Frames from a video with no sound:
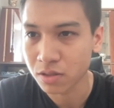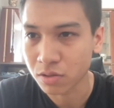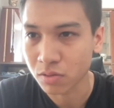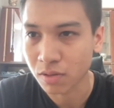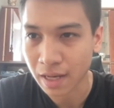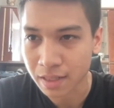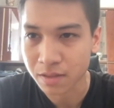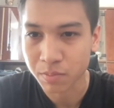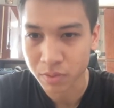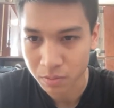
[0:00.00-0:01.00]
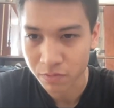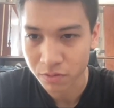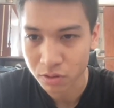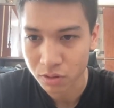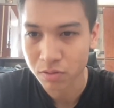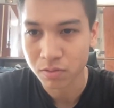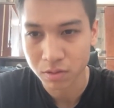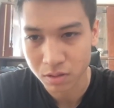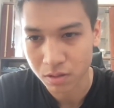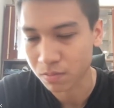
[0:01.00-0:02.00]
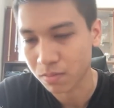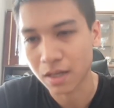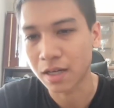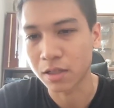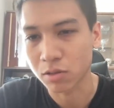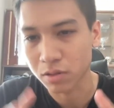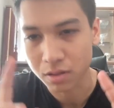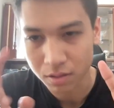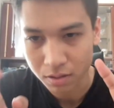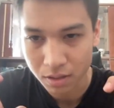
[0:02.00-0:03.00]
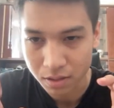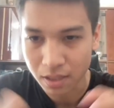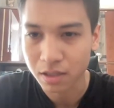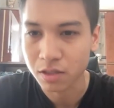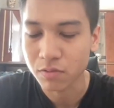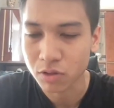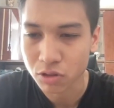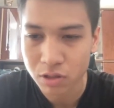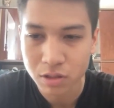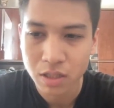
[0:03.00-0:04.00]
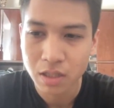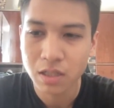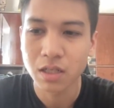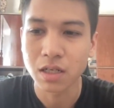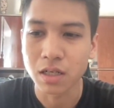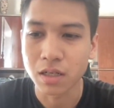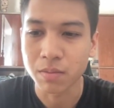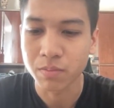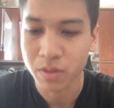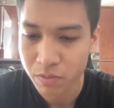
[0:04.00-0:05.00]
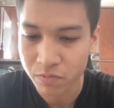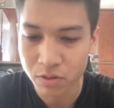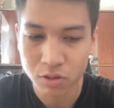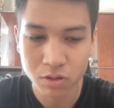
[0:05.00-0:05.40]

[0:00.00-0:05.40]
is to add a premium feature. I call it the second version, premium feature,